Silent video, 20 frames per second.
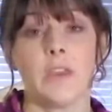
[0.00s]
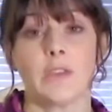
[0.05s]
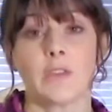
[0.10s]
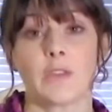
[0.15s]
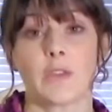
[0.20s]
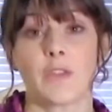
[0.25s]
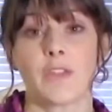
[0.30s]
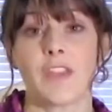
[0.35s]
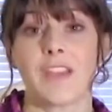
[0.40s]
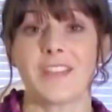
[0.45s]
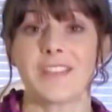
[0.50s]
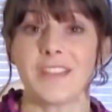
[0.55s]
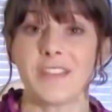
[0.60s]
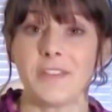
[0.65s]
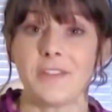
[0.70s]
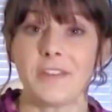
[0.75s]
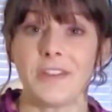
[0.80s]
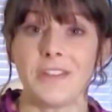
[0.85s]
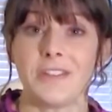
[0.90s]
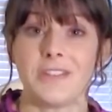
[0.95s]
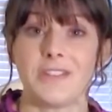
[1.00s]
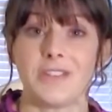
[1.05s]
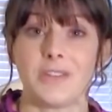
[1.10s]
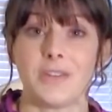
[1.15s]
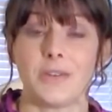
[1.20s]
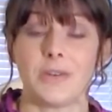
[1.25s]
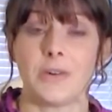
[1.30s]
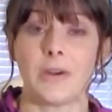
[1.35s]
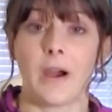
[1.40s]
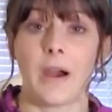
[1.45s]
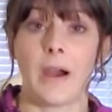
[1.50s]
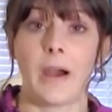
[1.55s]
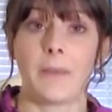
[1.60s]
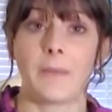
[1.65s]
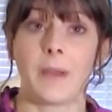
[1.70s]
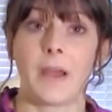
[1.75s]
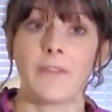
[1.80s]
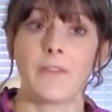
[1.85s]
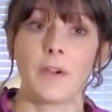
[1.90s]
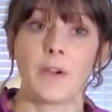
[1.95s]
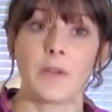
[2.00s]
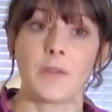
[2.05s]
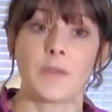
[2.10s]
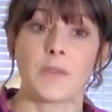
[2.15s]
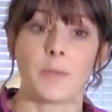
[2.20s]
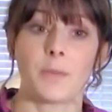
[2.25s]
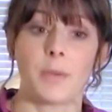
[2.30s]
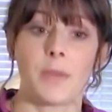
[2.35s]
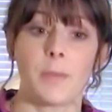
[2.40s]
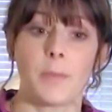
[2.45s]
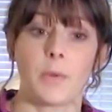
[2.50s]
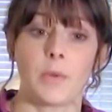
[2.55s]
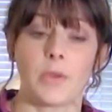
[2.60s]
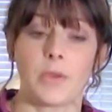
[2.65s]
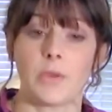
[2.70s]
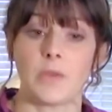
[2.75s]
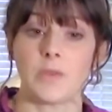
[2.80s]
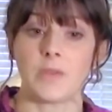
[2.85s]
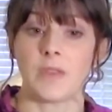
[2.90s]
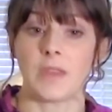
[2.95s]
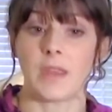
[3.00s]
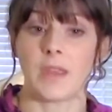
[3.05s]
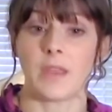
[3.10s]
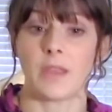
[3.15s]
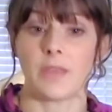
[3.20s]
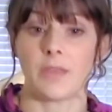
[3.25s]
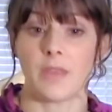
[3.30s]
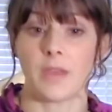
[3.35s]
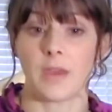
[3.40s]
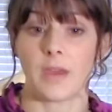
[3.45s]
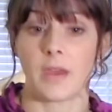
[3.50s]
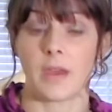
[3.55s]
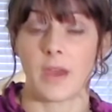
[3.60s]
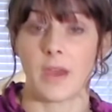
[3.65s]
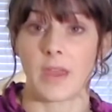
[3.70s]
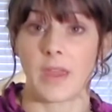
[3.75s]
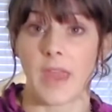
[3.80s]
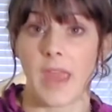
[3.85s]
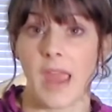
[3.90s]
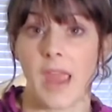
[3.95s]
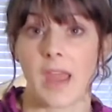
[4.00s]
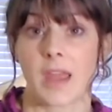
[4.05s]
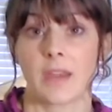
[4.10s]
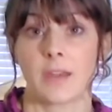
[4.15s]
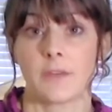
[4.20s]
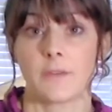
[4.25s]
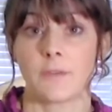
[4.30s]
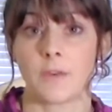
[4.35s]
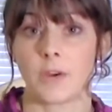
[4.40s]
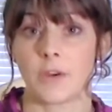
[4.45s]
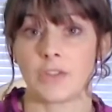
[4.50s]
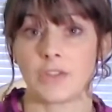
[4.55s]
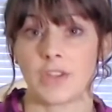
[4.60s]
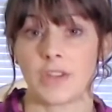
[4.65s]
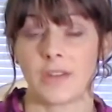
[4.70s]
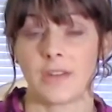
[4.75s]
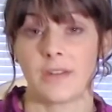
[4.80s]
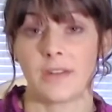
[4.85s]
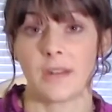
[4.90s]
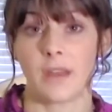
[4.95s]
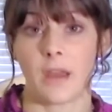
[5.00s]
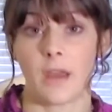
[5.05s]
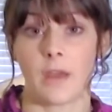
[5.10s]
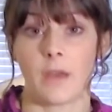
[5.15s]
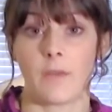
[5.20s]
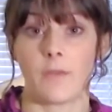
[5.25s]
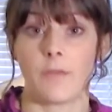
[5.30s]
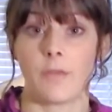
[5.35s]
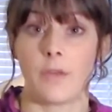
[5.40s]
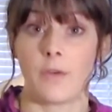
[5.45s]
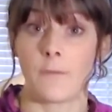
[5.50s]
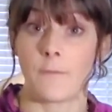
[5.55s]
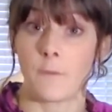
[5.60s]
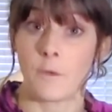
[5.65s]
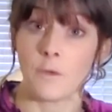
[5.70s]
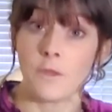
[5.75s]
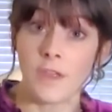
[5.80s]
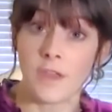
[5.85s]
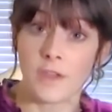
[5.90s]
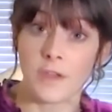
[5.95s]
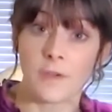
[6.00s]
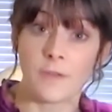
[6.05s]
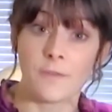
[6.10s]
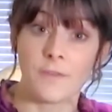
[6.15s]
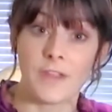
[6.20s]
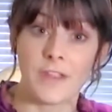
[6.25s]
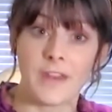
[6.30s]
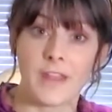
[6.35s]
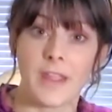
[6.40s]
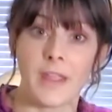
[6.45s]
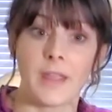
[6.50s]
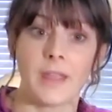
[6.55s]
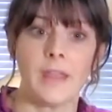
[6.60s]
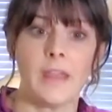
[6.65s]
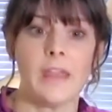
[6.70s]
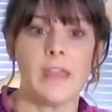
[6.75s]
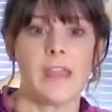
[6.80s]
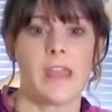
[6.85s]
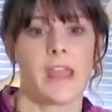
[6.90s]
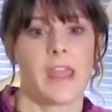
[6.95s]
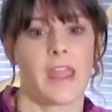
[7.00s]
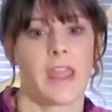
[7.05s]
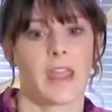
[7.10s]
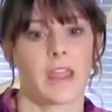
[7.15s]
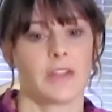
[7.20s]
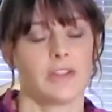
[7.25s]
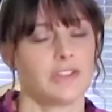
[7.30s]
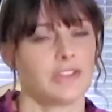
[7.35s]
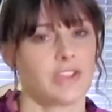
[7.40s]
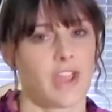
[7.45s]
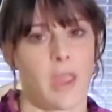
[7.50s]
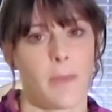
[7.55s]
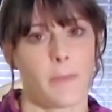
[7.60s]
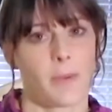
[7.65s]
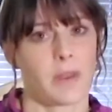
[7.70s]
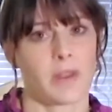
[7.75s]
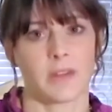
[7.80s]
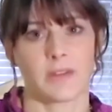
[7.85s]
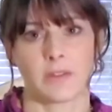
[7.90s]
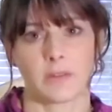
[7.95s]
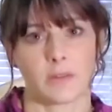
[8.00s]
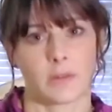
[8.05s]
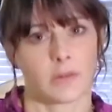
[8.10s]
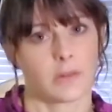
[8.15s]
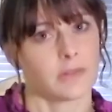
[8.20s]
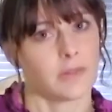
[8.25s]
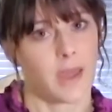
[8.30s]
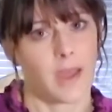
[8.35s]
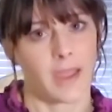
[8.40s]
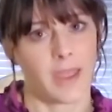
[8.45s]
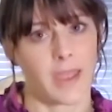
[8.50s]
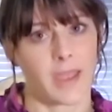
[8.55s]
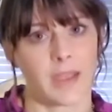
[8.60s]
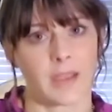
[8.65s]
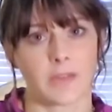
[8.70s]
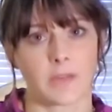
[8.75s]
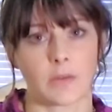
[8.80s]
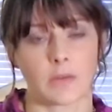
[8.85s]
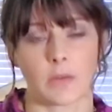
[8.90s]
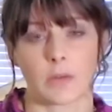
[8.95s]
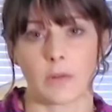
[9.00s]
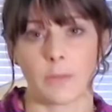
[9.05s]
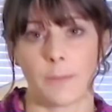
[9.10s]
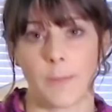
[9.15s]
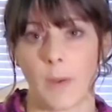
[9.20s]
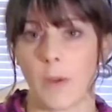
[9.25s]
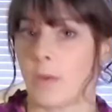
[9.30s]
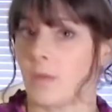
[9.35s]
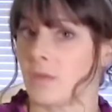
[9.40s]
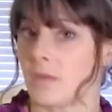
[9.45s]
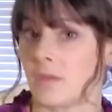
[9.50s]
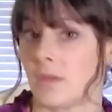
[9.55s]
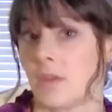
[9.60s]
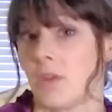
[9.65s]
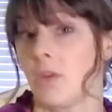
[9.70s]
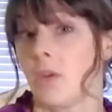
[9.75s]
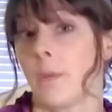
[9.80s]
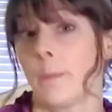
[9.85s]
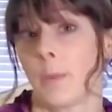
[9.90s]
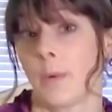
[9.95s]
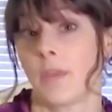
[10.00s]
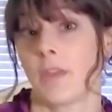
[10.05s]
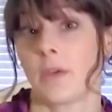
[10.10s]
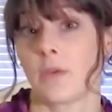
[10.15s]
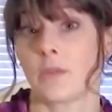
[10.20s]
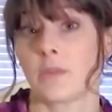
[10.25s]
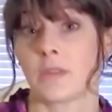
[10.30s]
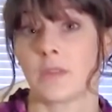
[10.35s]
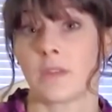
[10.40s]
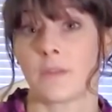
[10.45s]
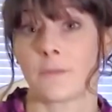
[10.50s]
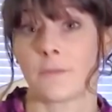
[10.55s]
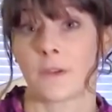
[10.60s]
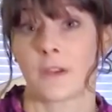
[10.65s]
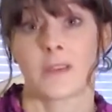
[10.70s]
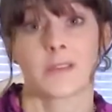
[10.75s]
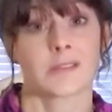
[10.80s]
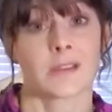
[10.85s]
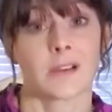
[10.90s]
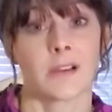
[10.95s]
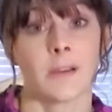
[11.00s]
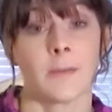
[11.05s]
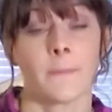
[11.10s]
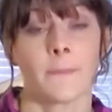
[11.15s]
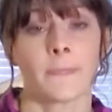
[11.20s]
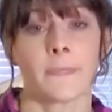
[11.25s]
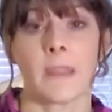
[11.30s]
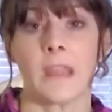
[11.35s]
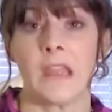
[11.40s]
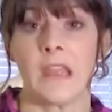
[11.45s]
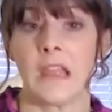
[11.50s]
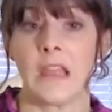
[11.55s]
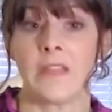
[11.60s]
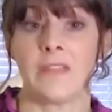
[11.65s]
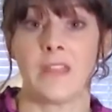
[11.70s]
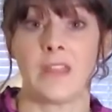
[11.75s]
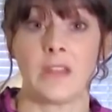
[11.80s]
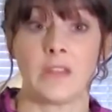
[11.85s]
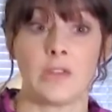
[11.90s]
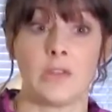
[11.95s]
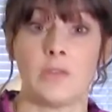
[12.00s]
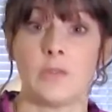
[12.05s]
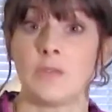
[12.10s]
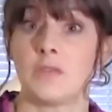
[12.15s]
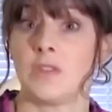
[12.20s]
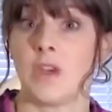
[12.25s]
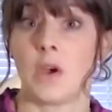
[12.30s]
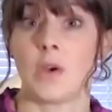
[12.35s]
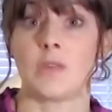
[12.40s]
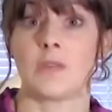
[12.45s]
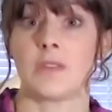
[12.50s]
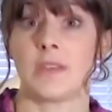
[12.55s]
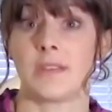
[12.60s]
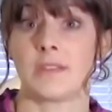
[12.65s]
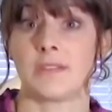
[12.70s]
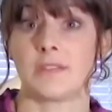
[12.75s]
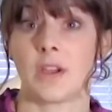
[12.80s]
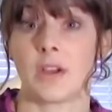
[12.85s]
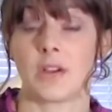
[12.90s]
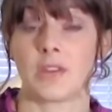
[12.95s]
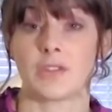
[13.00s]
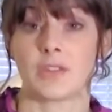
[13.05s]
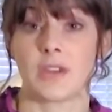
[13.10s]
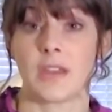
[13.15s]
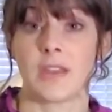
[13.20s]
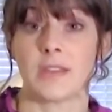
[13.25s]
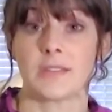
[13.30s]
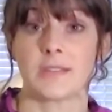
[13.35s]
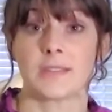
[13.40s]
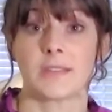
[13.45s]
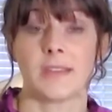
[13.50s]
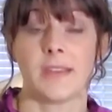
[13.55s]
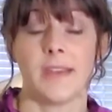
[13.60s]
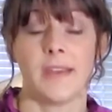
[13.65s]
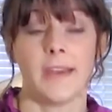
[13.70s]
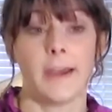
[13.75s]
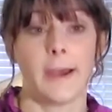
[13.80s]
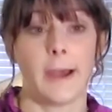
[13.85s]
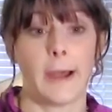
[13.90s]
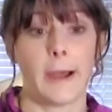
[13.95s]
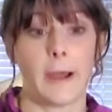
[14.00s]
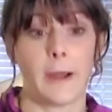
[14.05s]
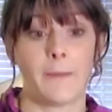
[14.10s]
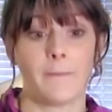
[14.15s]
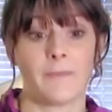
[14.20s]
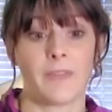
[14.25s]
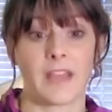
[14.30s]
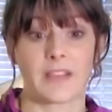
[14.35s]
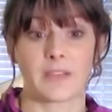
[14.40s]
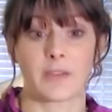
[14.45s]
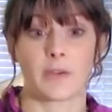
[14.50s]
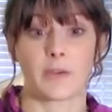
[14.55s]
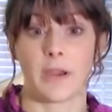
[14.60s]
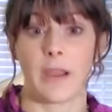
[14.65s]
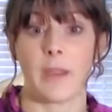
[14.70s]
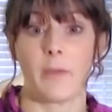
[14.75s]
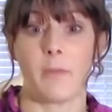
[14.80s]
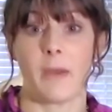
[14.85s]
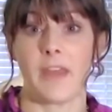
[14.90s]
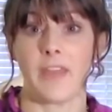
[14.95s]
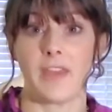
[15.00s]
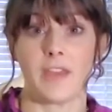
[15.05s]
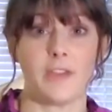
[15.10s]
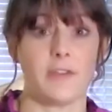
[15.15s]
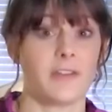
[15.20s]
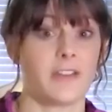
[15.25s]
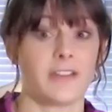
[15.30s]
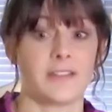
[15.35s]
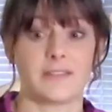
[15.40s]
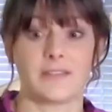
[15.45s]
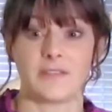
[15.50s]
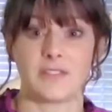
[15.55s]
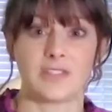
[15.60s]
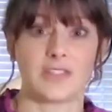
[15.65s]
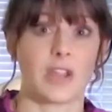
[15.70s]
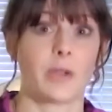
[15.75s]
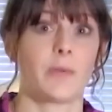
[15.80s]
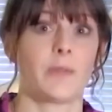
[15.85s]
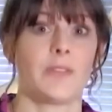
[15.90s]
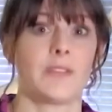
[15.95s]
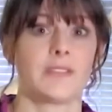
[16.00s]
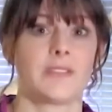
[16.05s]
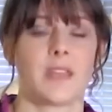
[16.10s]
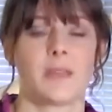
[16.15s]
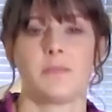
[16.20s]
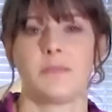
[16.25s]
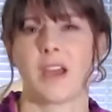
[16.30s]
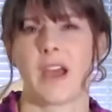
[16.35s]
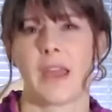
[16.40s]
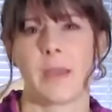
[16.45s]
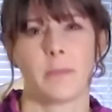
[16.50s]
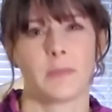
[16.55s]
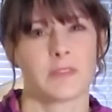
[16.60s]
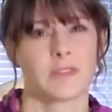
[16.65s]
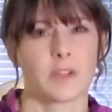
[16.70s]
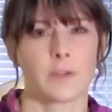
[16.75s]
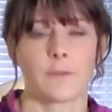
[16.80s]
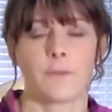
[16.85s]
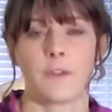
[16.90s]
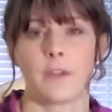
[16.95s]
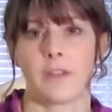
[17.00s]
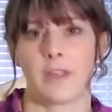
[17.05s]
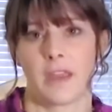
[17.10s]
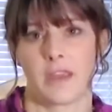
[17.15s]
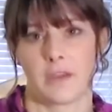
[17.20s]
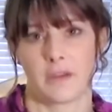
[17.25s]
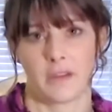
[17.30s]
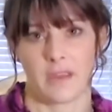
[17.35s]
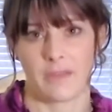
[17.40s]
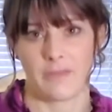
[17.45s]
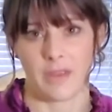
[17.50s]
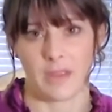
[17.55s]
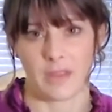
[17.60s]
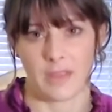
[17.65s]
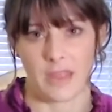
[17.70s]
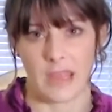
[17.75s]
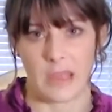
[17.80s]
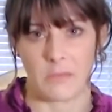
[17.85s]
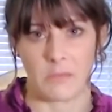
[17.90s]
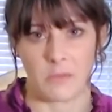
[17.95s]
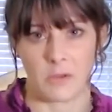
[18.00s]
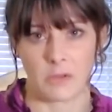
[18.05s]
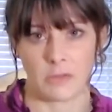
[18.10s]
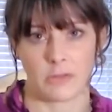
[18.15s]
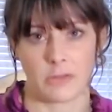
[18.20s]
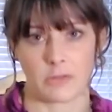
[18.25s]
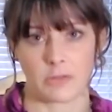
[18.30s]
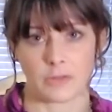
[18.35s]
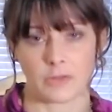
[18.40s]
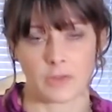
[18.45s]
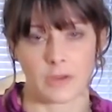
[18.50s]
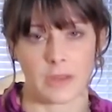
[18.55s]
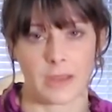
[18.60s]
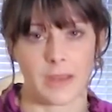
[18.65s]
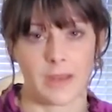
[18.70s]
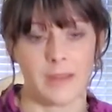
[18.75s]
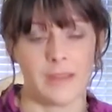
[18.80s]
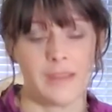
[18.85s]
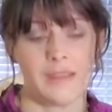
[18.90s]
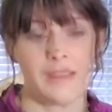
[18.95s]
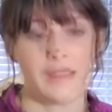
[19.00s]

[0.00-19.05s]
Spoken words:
So things that you can do, I've heard of some people using a canned version of the food that you're feeding and shape it into little nuggets or little bones, and then you can put those in the freezer and then use those as dog treats. That's a great way that you can stick with the same diet but still feel like you're giving them a little treat.